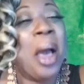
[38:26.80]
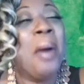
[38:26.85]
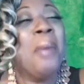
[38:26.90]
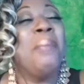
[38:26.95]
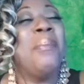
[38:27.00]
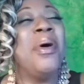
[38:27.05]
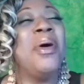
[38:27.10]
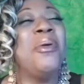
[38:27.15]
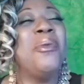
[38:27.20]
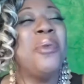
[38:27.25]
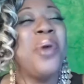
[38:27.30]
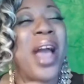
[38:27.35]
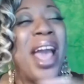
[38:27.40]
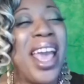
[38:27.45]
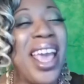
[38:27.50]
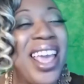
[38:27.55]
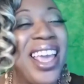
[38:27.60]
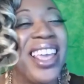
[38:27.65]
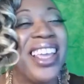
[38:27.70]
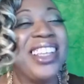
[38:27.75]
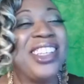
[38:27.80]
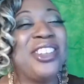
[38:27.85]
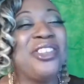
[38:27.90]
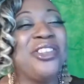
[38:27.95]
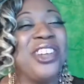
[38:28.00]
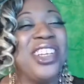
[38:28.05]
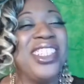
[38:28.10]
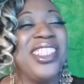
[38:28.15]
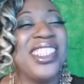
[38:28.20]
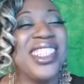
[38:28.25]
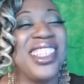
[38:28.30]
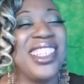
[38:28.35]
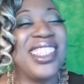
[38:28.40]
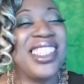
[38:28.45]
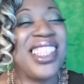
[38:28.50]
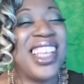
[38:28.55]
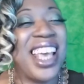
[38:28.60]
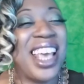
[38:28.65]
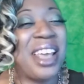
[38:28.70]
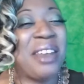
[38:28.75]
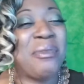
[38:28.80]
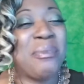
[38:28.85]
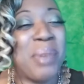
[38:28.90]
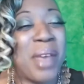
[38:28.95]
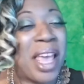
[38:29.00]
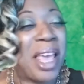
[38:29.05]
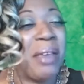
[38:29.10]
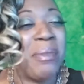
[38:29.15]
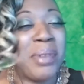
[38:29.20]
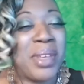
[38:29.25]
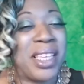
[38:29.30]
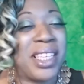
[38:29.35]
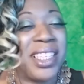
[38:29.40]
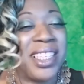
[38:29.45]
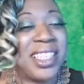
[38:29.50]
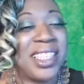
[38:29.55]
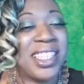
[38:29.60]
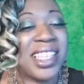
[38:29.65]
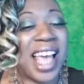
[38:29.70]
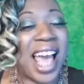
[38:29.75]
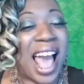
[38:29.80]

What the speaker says: But wait, Tracy's dead babies.